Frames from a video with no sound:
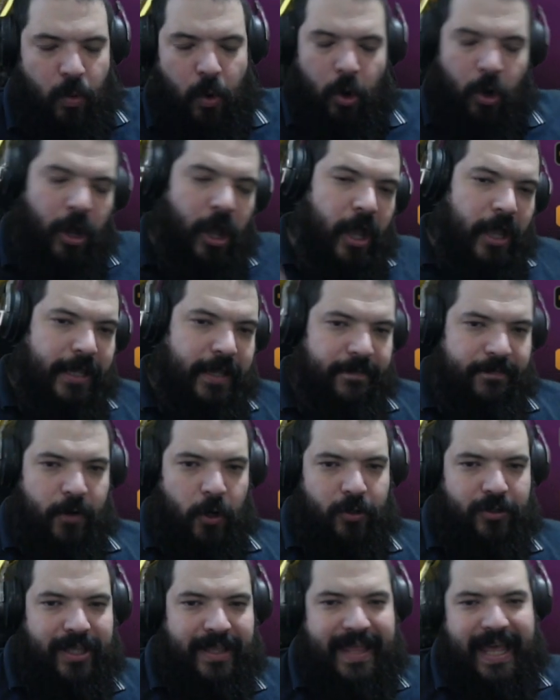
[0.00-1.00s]
or you've
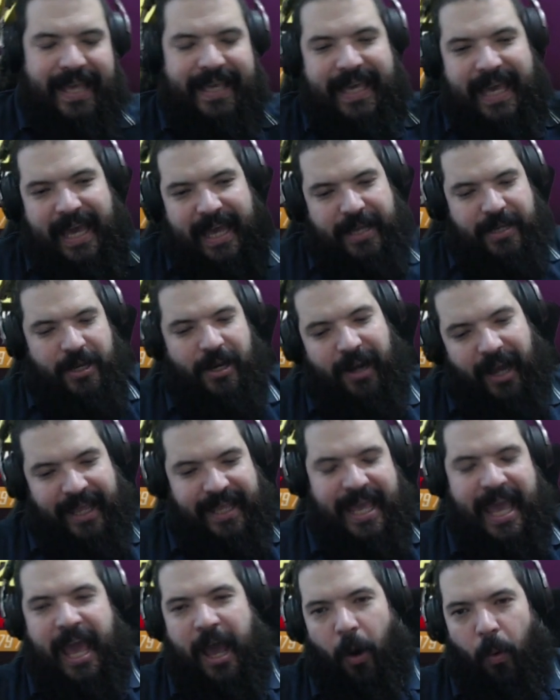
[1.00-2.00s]
looked at their kit and you're like,
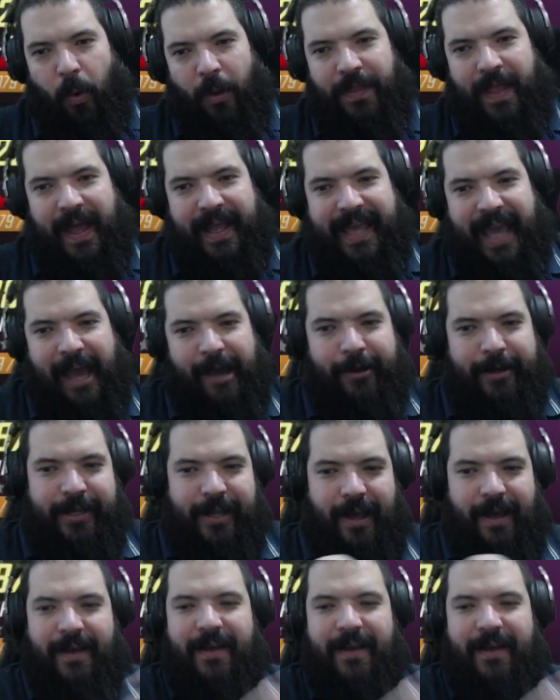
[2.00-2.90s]
yeah, I want that character.